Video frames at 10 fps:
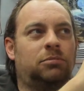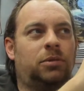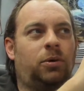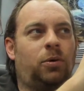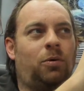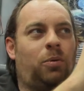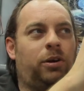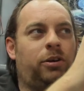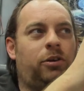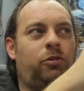Or
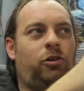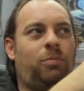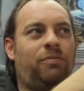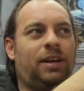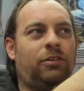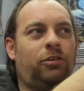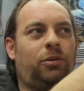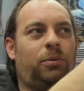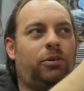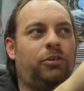what YouTube thinks you're
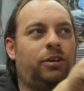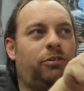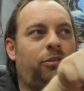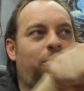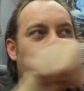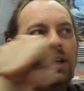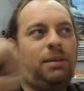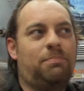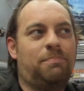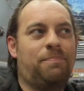watching should be
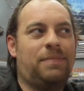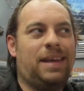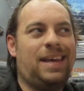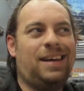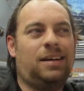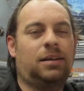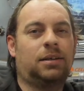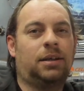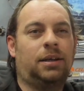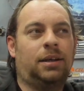here.
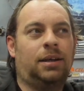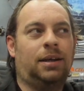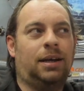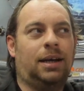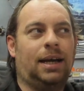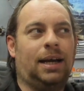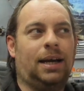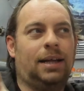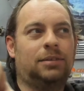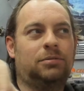
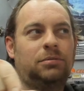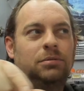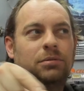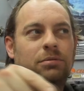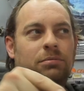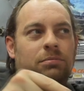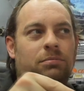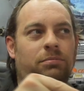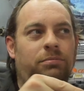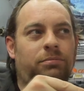And
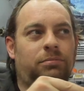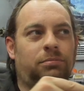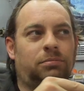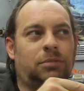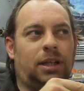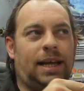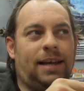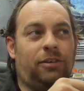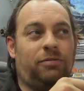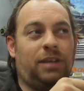the
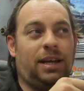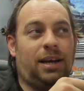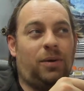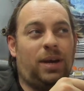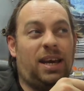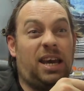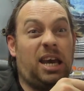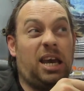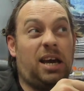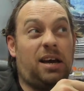latest video
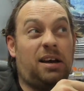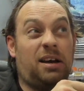here.